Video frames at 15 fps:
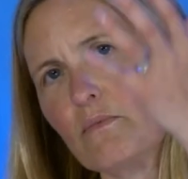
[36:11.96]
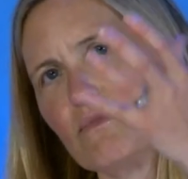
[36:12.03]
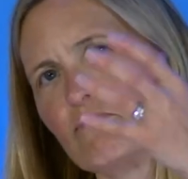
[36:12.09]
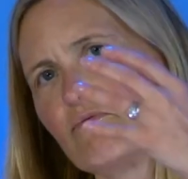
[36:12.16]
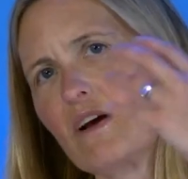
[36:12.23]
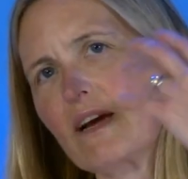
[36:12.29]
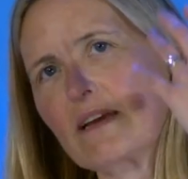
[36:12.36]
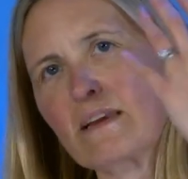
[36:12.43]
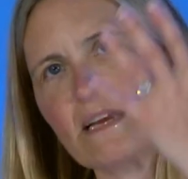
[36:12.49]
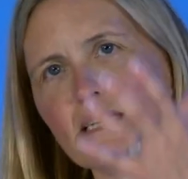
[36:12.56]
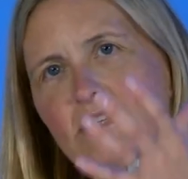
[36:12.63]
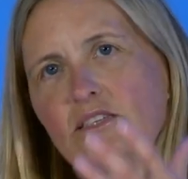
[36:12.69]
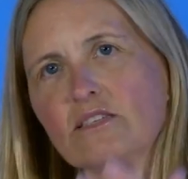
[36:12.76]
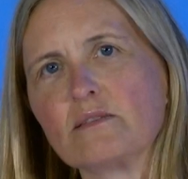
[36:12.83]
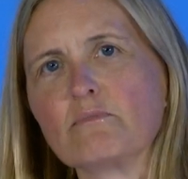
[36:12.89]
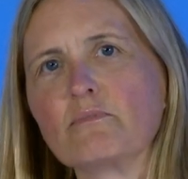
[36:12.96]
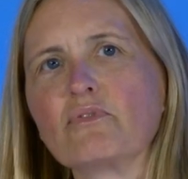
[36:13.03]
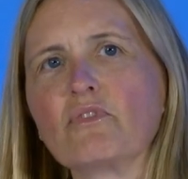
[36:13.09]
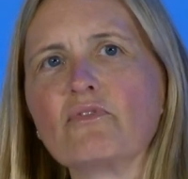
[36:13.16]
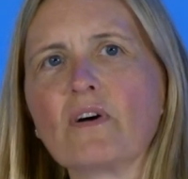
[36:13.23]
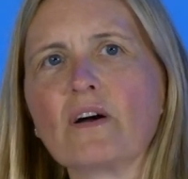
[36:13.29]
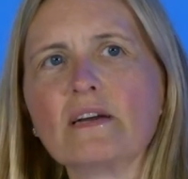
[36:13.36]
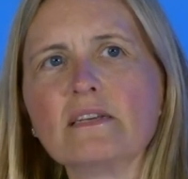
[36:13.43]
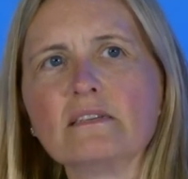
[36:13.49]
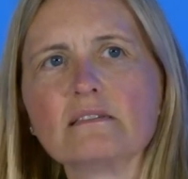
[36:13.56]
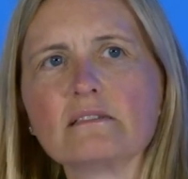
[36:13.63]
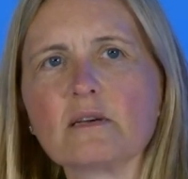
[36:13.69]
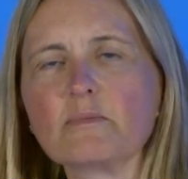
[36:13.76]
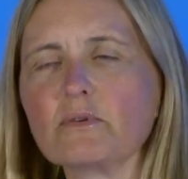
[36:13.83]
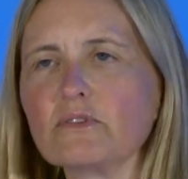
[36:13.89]
regulators and providers
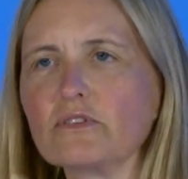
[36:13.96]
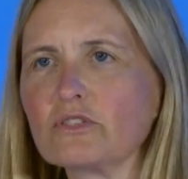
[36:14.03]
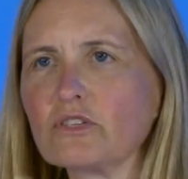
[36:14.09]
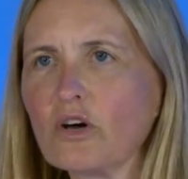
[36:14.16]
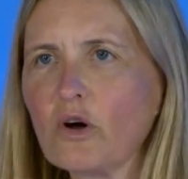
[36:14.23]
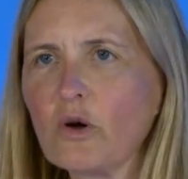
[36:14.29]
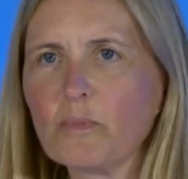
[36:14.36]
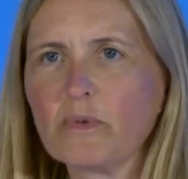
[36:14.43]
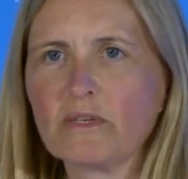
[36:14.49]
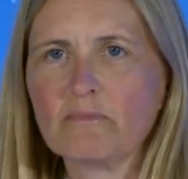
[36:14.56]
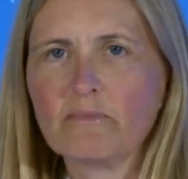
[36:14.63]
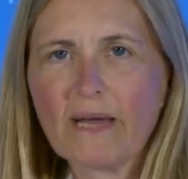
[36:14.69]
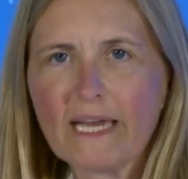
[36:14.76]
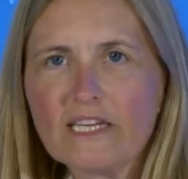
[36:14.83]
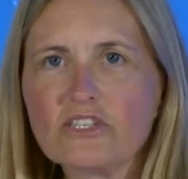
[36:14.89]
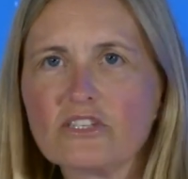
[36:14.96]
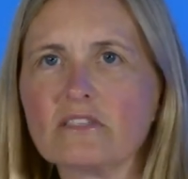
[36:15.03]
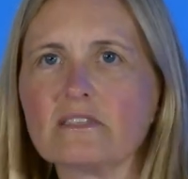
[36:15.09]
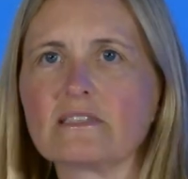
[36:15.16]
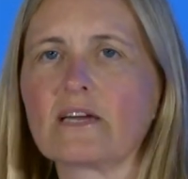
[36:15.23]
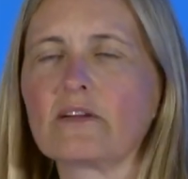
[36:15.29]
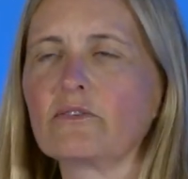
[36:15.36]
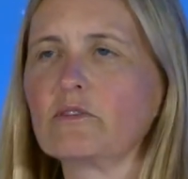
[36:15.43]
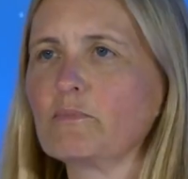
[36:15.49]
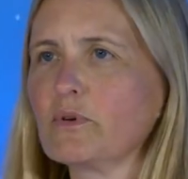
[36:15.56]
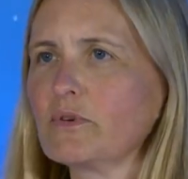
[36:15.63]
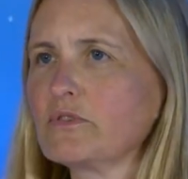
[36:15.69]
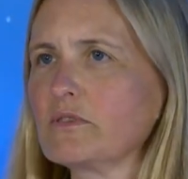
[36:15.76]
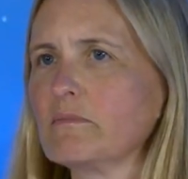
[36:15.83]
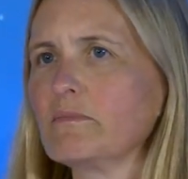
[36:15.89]
up at the top and patients down at the
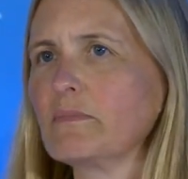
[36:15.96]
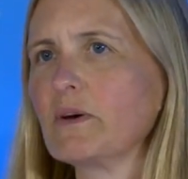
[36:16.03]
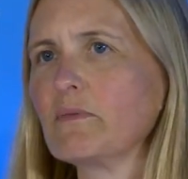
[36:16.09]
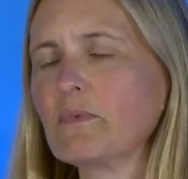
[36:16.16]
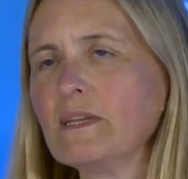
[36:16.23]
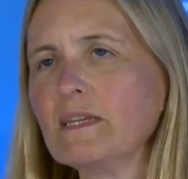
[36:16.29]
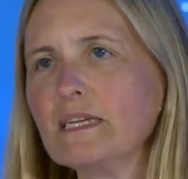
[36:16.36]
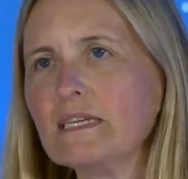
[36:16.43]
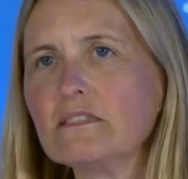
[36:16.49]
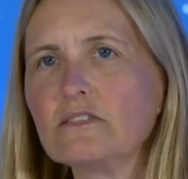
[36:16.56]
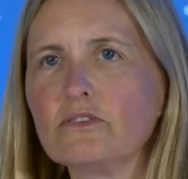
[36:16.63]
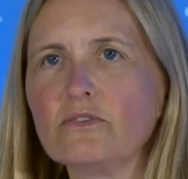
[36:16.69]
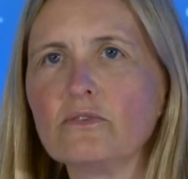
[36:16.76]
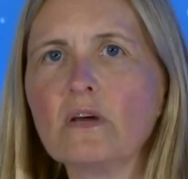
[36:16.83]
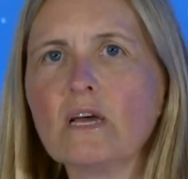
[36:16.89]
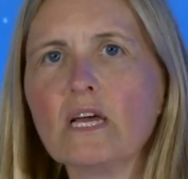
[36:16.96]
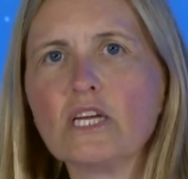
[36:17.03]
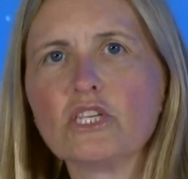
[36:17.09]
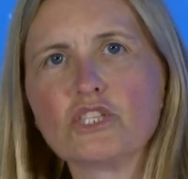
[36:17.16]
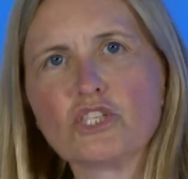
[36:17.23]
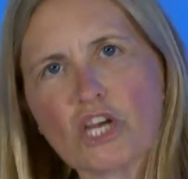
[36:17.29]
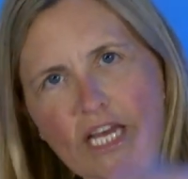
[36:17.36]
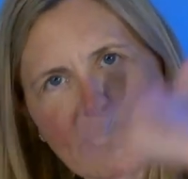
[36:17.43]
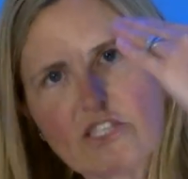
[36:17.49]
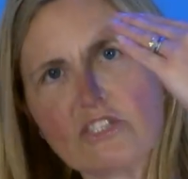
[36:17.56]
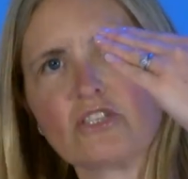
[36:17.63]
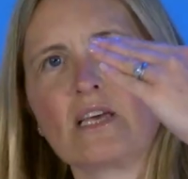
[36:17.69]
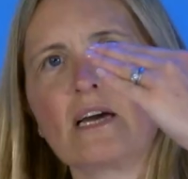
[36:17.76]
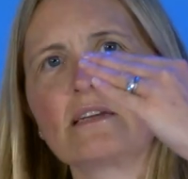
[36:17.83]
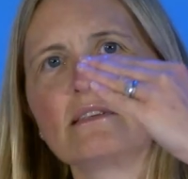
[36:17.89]
bottom. But we need to change
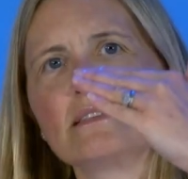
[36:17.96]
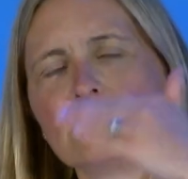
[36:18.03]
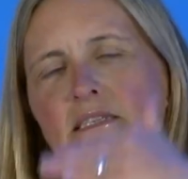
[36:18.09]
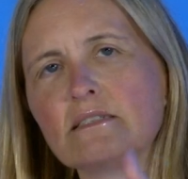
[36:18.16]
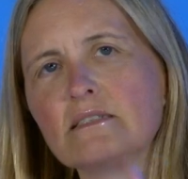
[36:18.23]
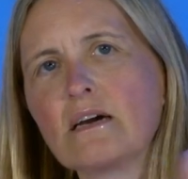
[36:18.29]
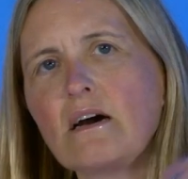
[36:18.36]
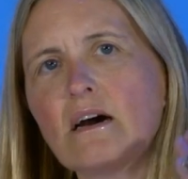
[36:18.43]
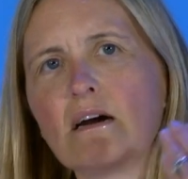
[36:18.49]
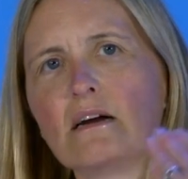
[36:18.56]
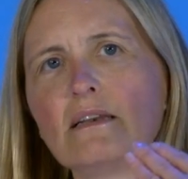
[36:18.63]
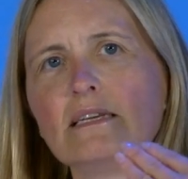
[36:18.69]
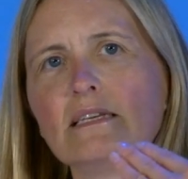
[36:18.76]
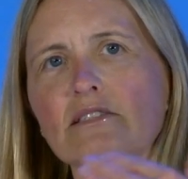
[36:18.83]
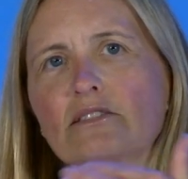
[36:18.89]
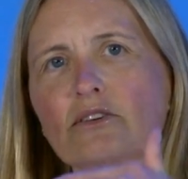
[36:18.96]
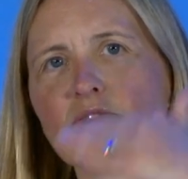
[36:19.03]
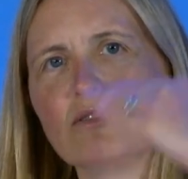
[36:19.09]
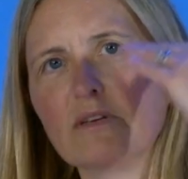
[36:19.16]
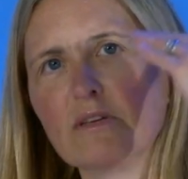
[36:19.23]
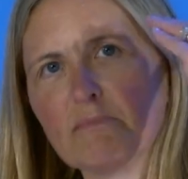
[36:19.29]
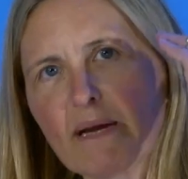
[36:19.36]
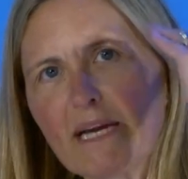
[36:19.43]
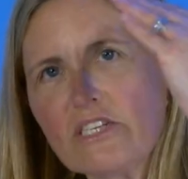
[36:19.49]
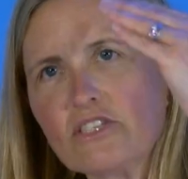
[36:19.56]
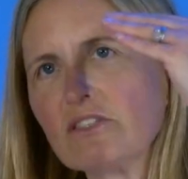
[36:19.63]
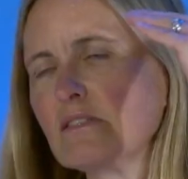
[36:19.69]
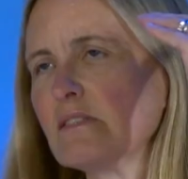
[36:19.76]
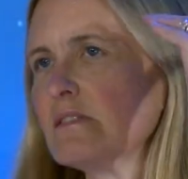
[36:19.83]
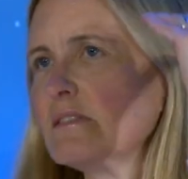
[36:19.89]
that entirely so that
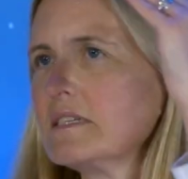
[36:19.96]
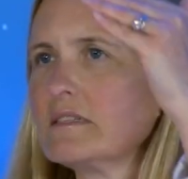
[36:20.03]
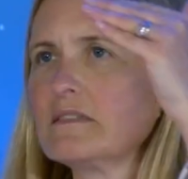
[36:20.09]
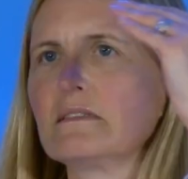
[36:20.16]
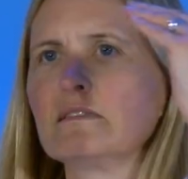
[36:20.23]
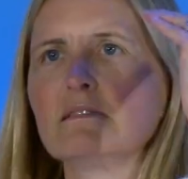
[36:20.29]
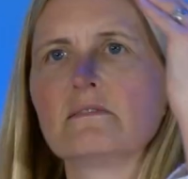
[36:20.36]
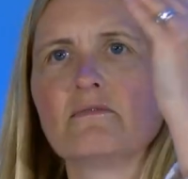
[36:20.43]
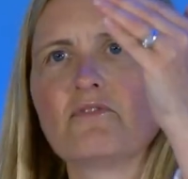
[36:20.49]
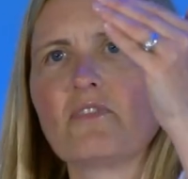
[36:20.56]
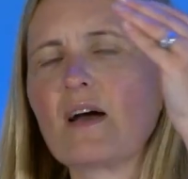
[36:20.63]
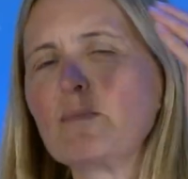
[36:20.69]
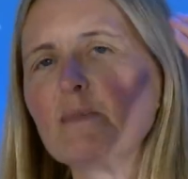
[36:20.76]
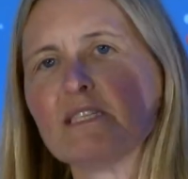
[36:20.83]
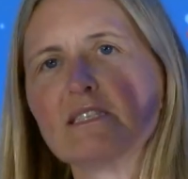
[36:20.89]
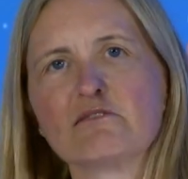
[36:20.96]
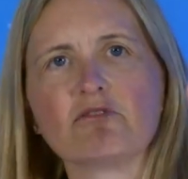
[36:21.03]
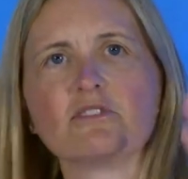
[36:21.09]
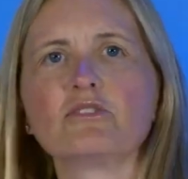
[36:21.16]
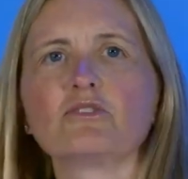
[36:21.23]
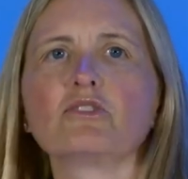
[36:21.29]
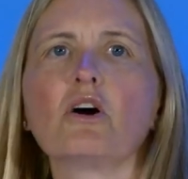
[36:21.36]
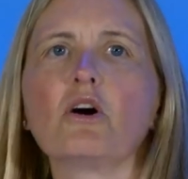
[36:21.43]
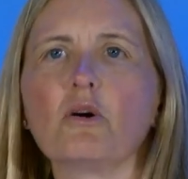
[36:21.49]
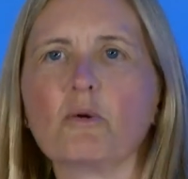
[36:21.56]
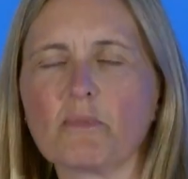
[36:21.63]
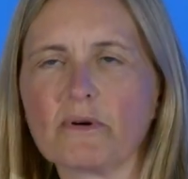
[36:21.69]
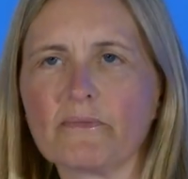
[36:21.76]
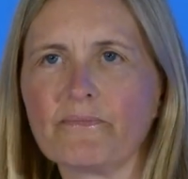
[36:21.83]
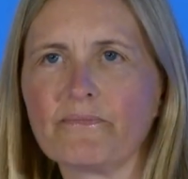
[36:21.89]
patients and citizens and families are at the top,
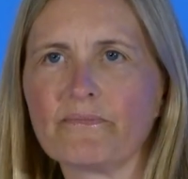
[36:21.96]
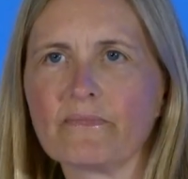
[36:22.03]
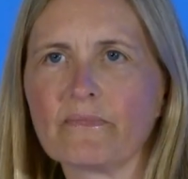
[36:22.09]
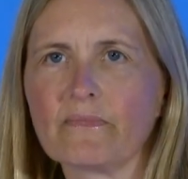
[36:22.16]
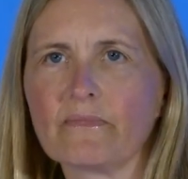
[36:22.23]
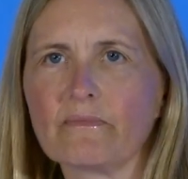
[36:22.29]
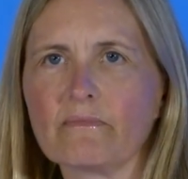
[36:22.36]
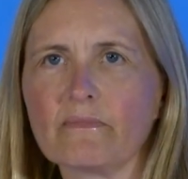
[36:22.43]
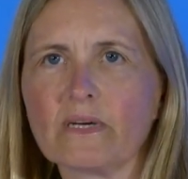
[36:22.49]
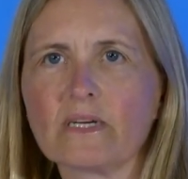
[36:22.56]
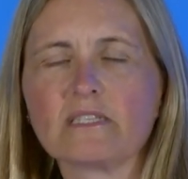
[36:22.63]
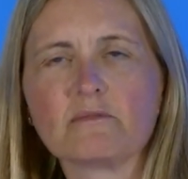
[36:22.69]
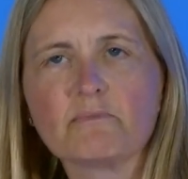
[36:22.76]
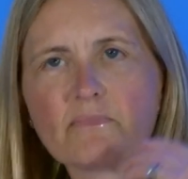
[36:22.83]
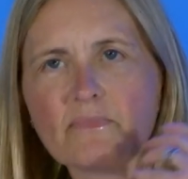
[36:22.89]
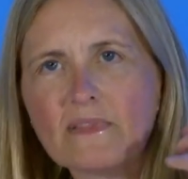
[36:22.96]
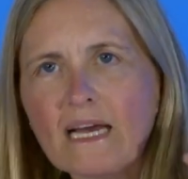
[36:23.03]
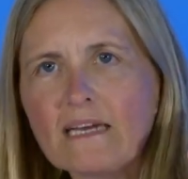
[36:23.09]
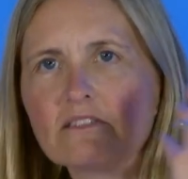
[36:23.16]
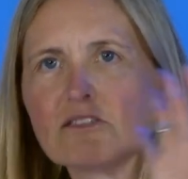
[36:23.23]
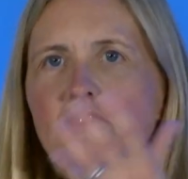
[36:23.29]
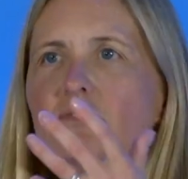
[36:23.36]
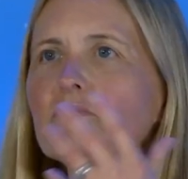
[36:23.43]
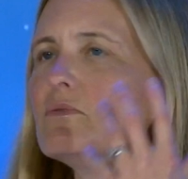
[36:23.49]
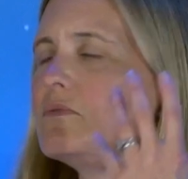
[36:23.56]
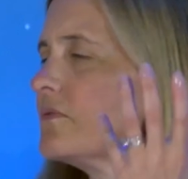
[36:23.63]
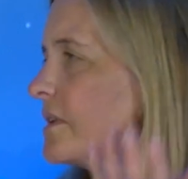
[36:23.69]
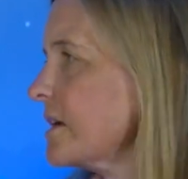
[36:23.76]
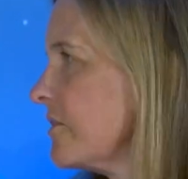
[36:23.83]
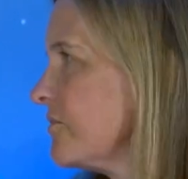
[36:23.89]
because that's who
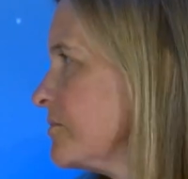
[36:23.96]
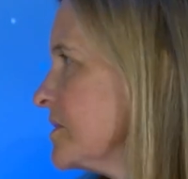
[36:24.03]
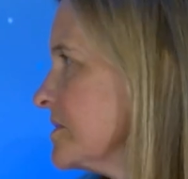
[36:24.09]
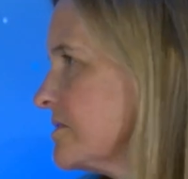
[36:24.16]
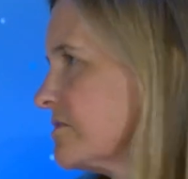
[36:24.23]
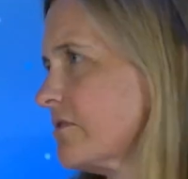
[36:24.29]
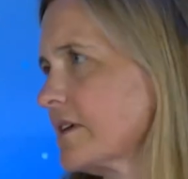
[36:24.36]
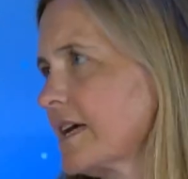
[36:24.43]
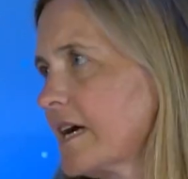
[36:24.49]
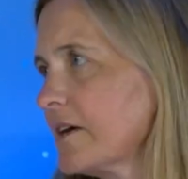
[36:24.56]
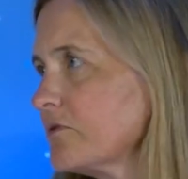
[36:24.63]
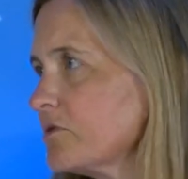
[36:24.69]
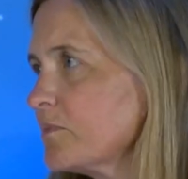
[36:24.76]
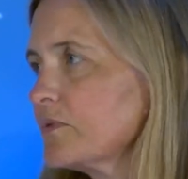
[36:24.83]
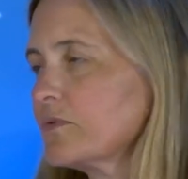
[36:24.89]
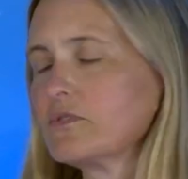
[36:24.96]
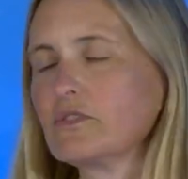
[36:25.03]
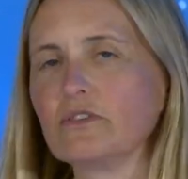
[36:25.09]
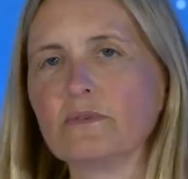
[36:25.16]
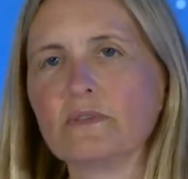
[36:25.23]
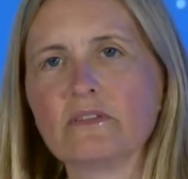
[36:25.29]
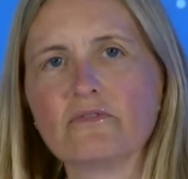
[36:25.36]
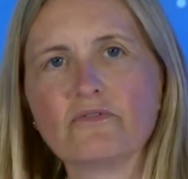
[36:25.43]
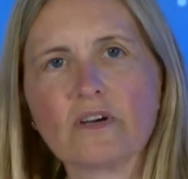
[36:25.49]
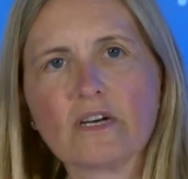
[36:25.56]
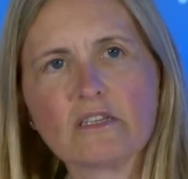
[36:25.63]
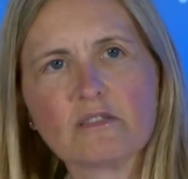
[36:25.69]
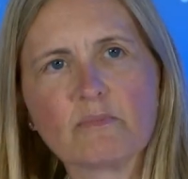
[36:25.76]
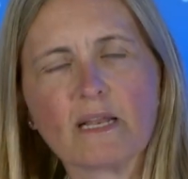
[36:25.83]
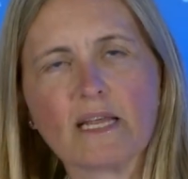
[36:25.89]
the governments are accountable to in the
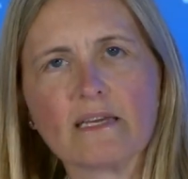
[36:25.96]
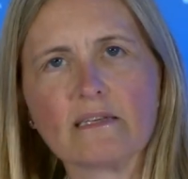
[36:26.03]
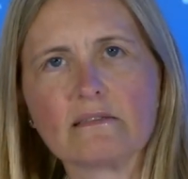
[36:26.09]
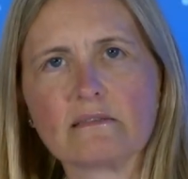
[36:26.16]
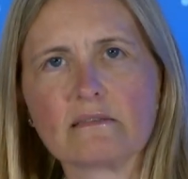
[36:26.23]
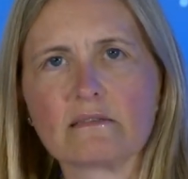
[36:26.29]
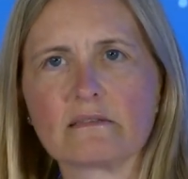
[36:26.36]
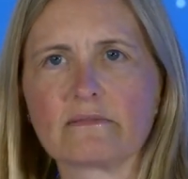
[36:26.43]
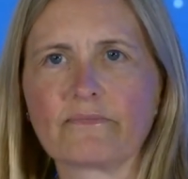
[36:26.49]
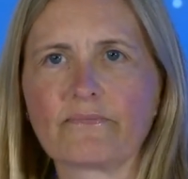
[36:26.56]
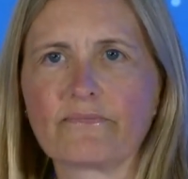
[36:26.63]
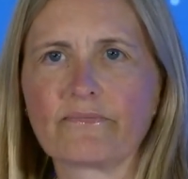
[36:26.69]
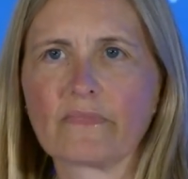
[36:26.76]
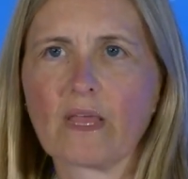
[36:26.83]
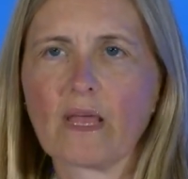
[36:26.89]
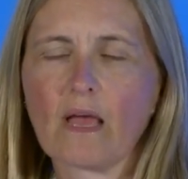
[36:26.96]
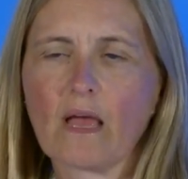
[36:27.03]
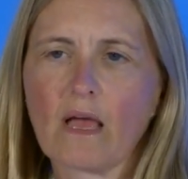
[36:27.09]
first place. Mm-hmm.